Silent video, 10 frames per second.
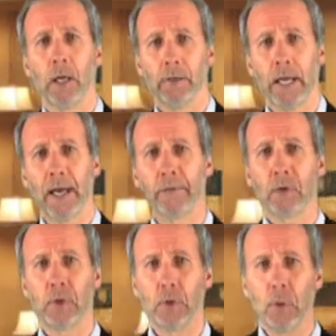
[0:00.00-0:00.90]
They have
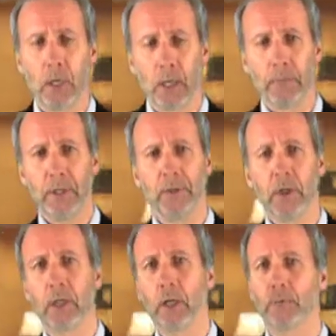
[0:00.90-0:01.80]
to be
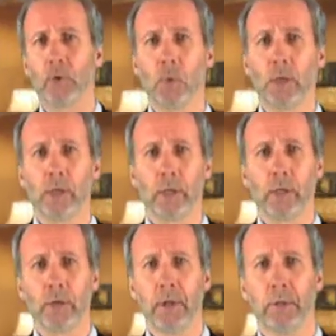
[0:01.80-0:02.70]
very careful with
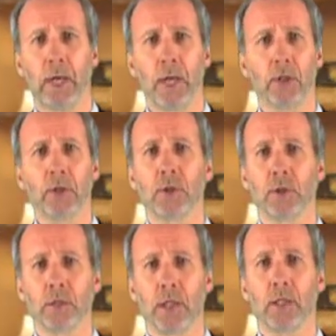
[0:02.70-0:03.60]
their margins
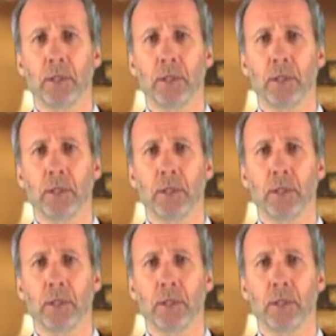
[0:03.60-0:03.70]
to stay